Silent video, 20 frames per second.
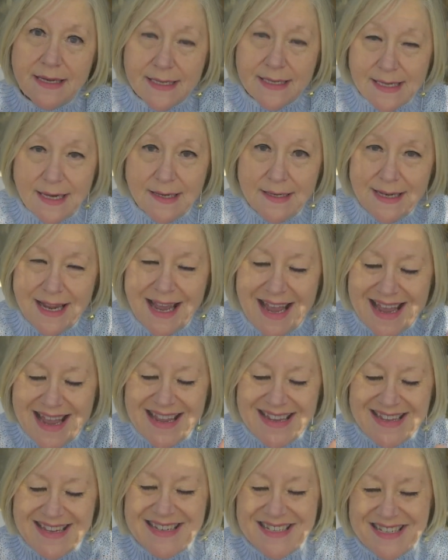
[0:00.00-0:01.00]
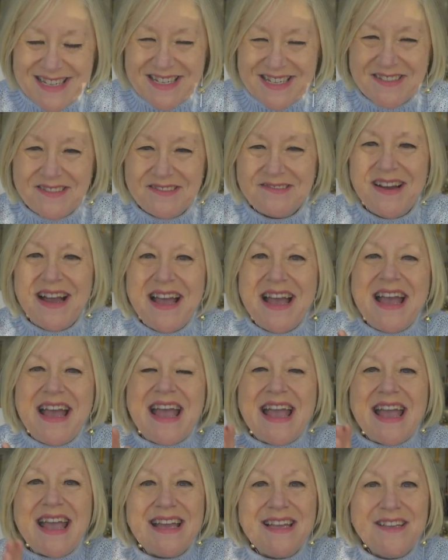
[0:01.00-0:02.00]
Sunday and do
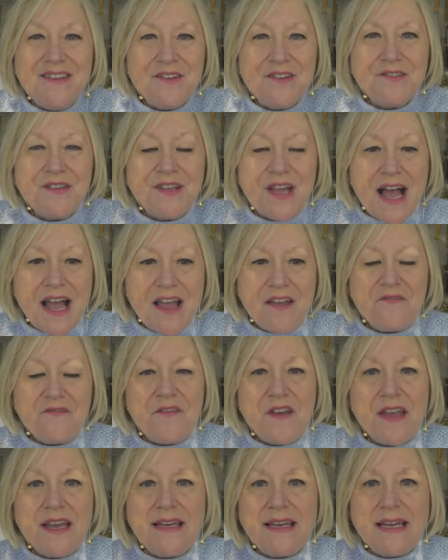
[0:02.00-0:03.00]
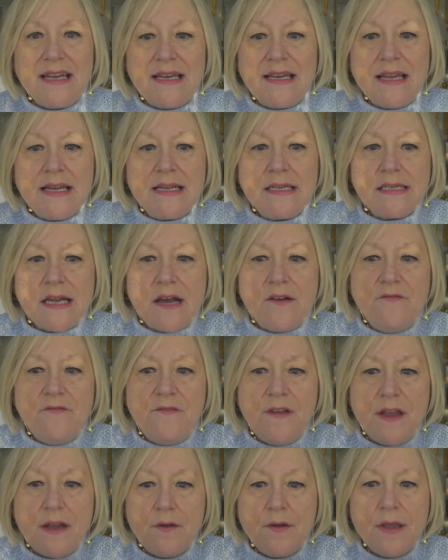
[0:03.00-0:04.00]
in your life. And it is a
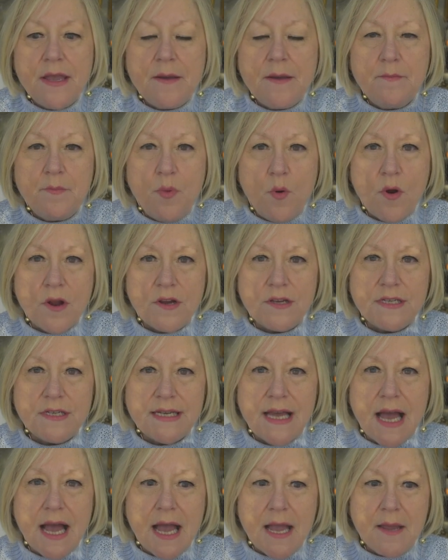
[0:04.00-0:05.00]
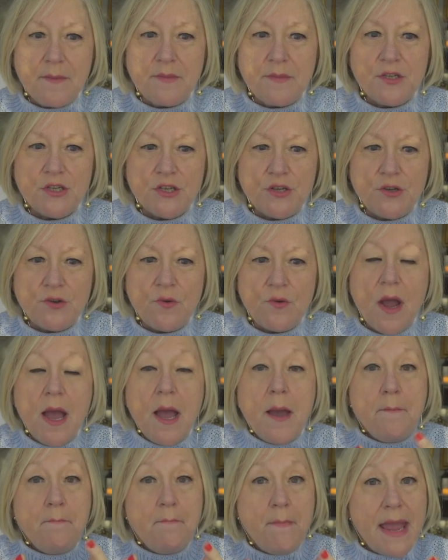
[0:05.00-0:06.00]
very important important time to
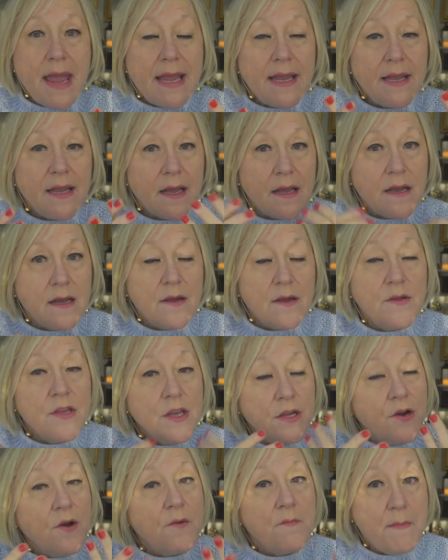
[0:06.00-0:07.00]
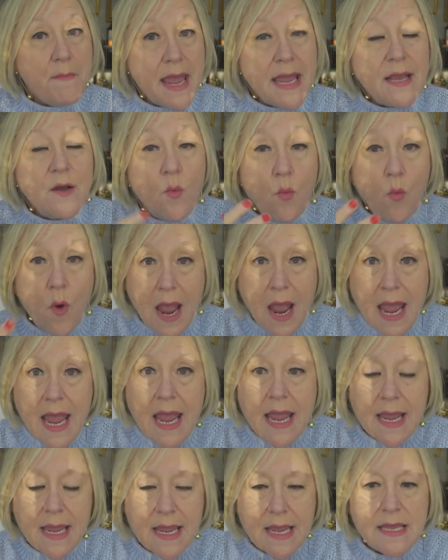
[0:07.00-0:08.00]
make you know make
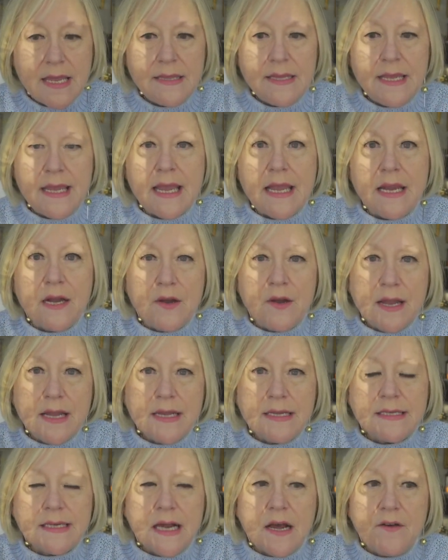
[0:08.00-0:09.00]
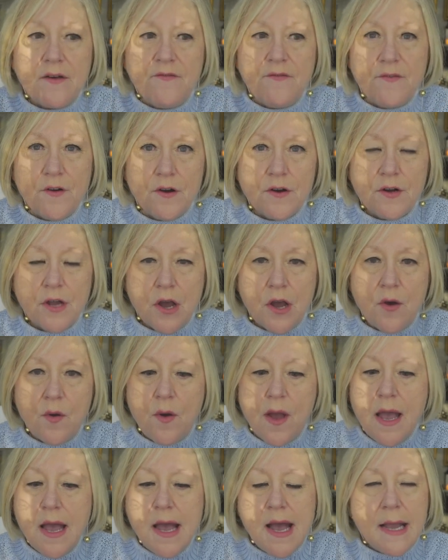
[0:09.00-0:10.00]
way in the areas of virgo
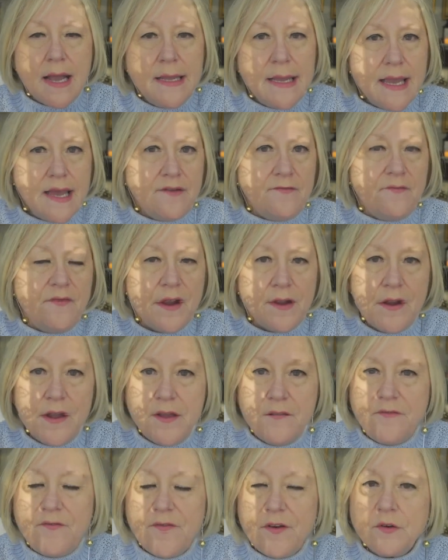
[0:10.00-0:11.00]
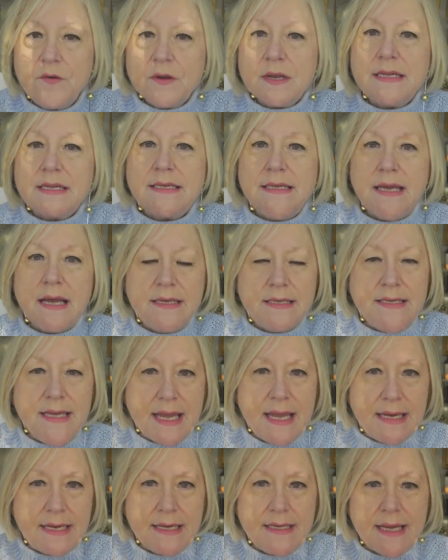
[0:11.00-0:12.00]
again very focused on
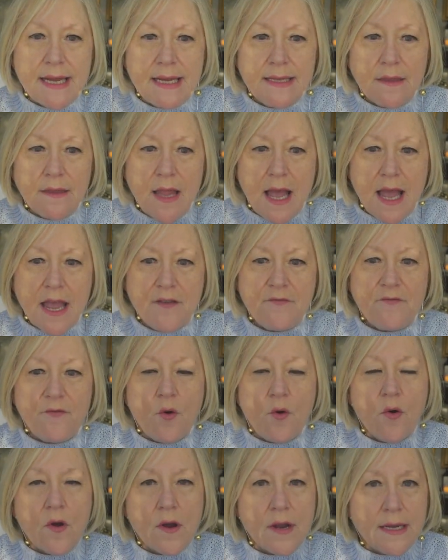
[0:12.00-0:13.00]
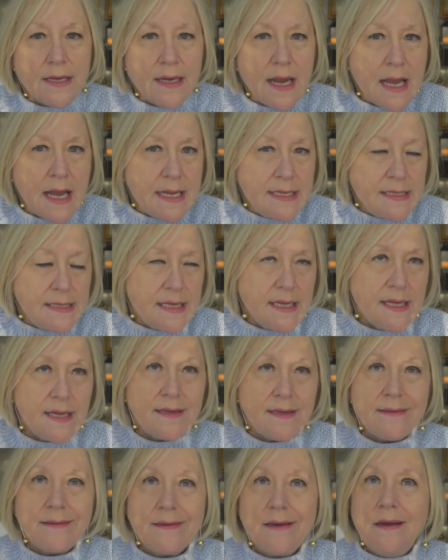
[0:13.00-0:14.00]
day-to-day life
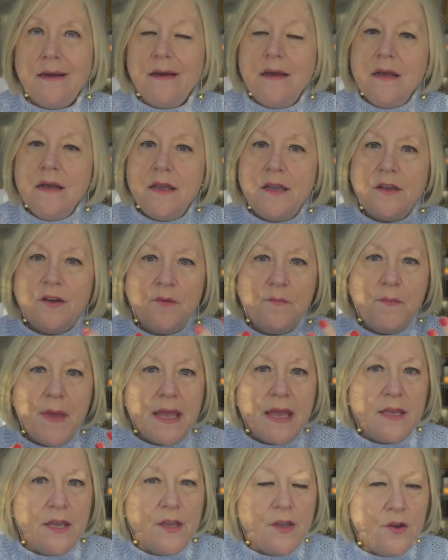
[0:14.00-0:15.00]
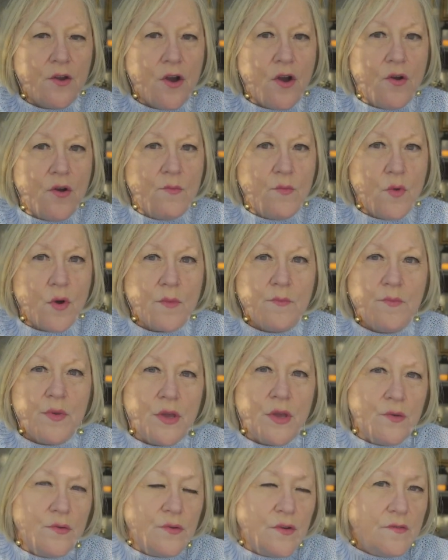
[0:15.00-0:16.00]
organizing you know making your home more
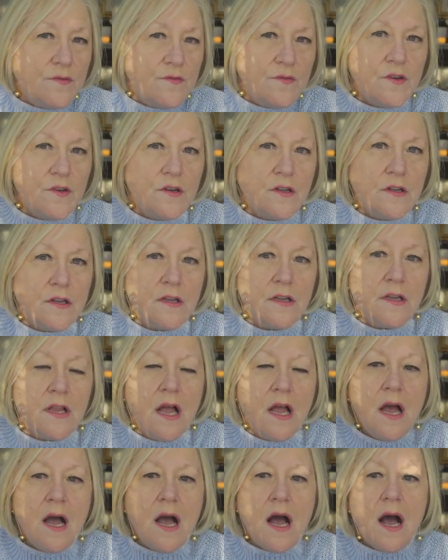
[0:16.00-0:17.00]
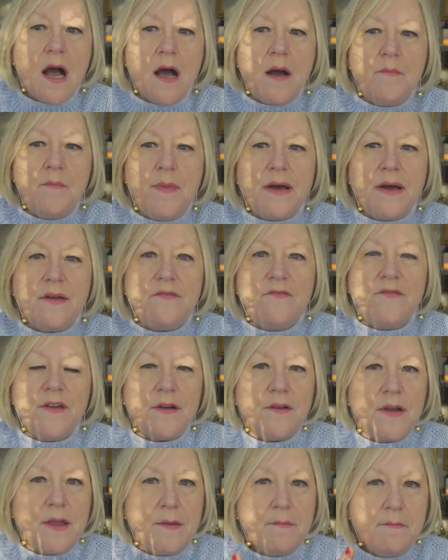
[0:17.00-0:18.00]
beautiful uh, but
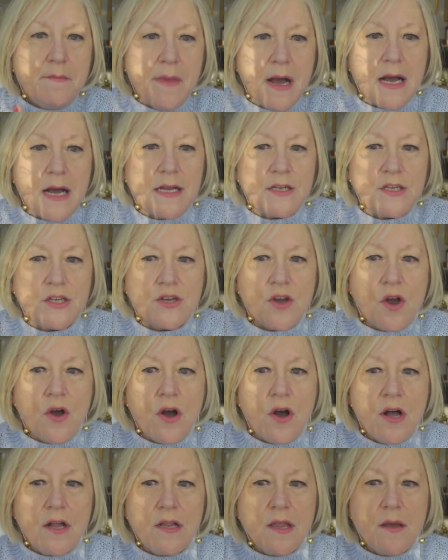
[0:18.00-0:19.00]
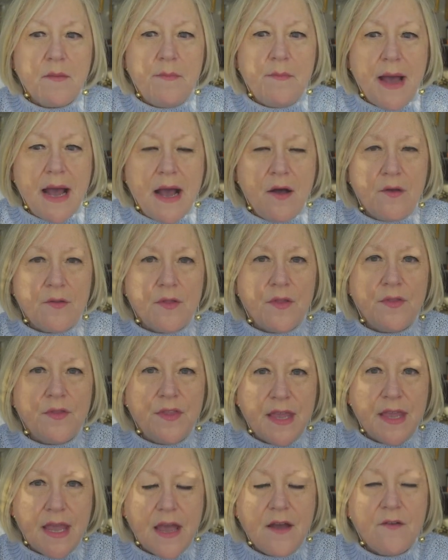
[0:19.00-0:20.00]
very much all about
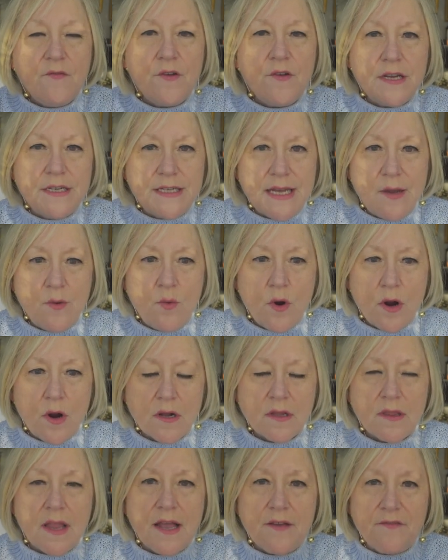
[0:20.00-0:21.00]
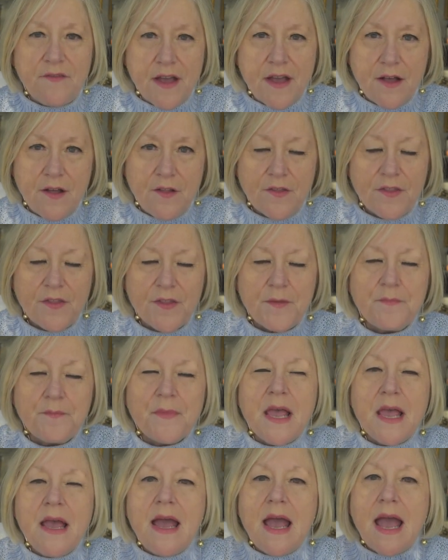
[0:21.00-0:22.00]
the everyday work life health
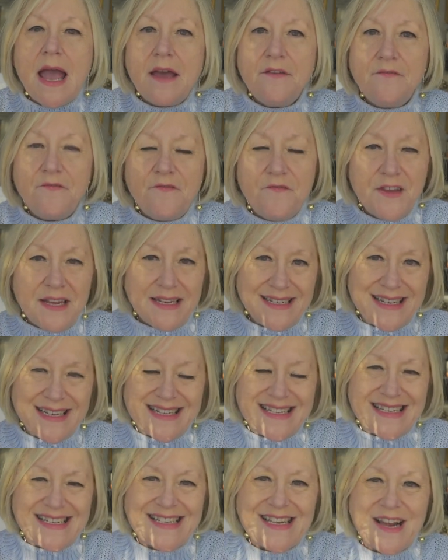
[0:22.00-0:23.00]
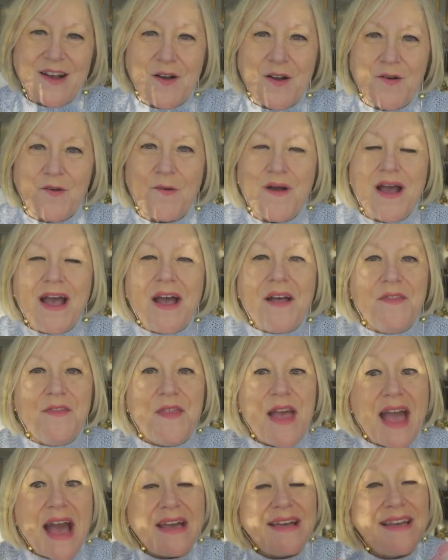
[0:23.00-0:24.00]
and fitness so
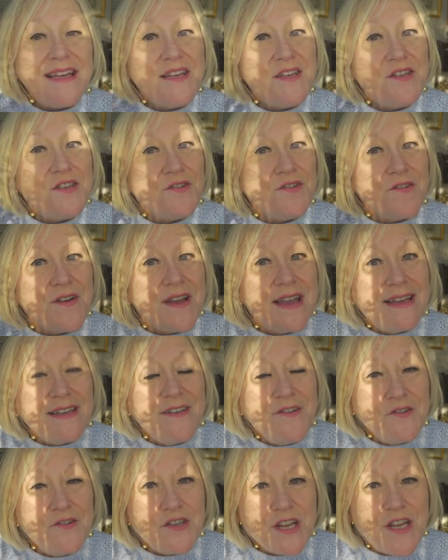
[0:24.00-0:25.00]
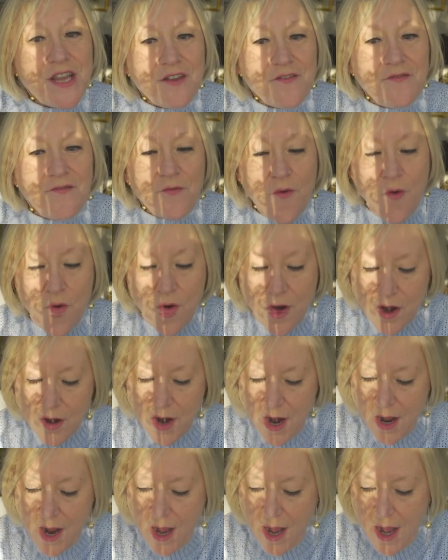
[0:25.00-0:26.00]
that is your energy for
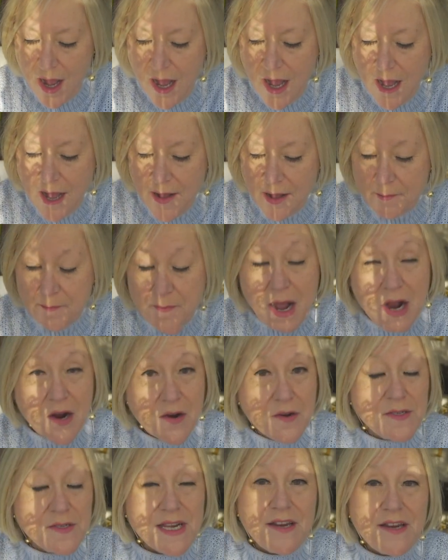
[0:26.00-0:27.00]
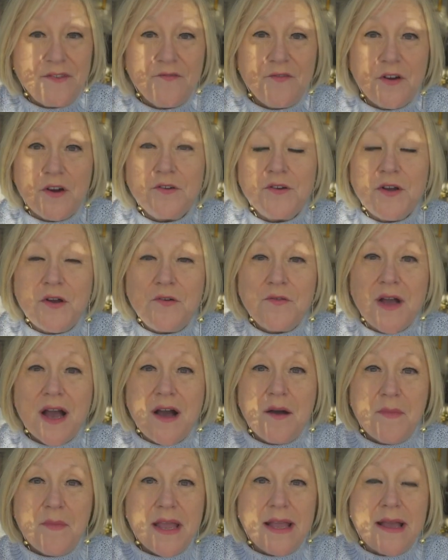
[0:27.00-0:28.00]
uh, Mars in Virgo
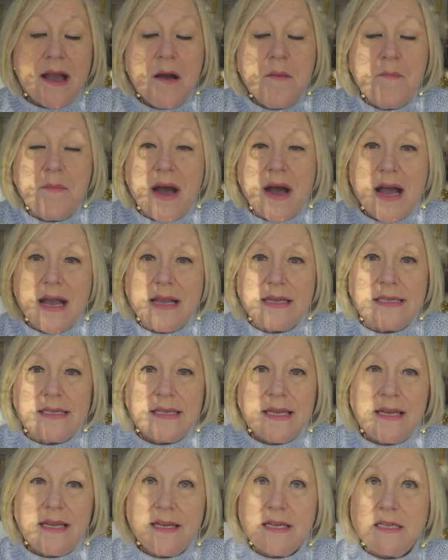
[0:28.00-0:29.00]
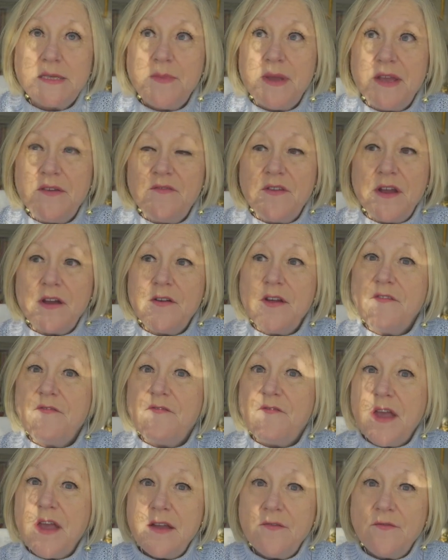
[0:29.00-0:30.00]
coming up, I see it as being very
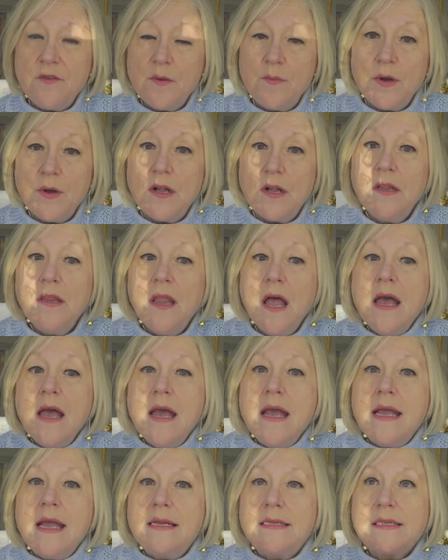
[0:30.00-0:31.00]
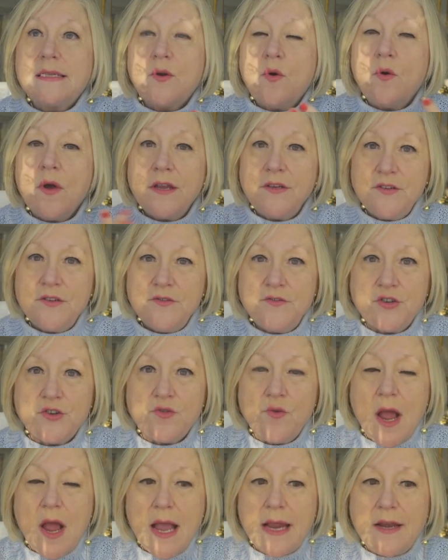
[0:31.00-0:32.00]
favorable. It's going to
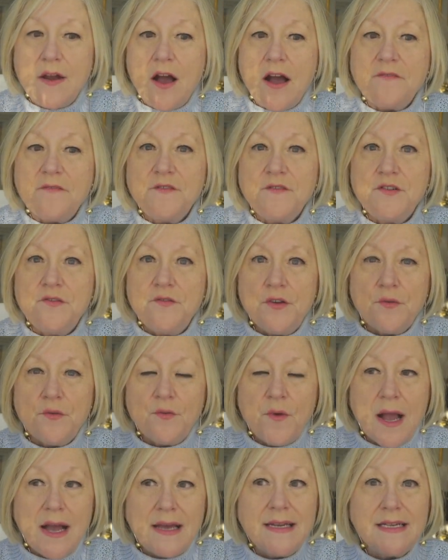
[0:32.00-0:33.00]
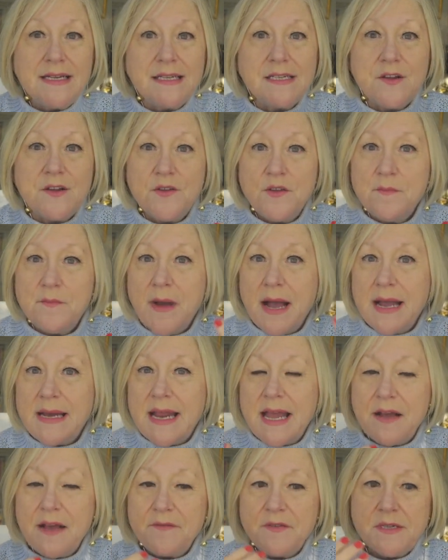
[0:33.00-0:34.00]
trine off to Uranus, so you might
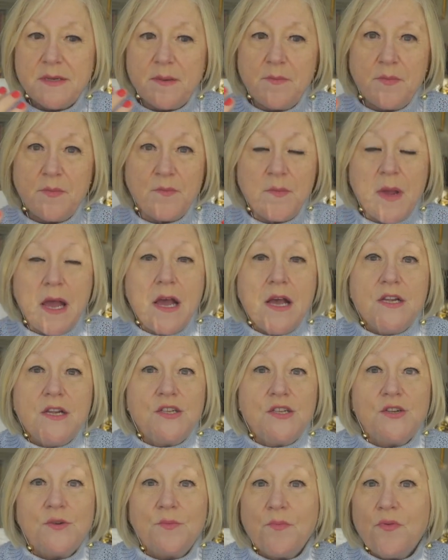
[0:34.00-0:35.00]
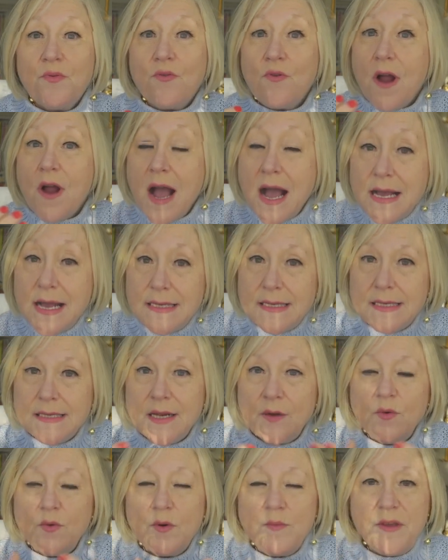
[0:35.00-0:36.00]
have some surprises
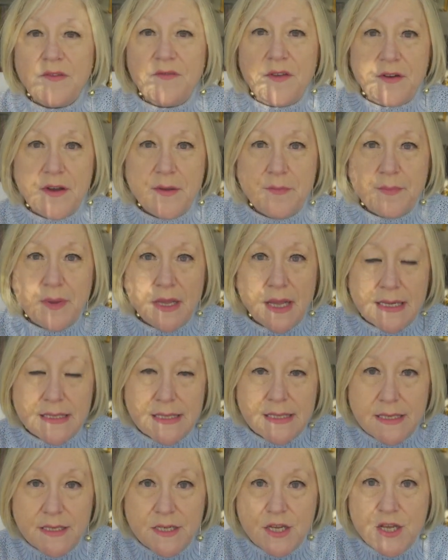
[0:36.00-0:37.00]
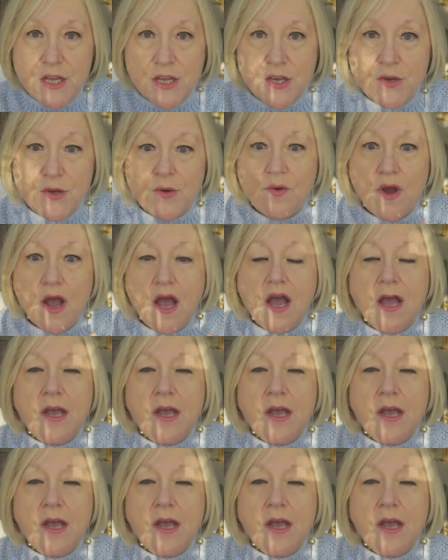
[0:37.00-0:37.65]
that will be very pleasant to you.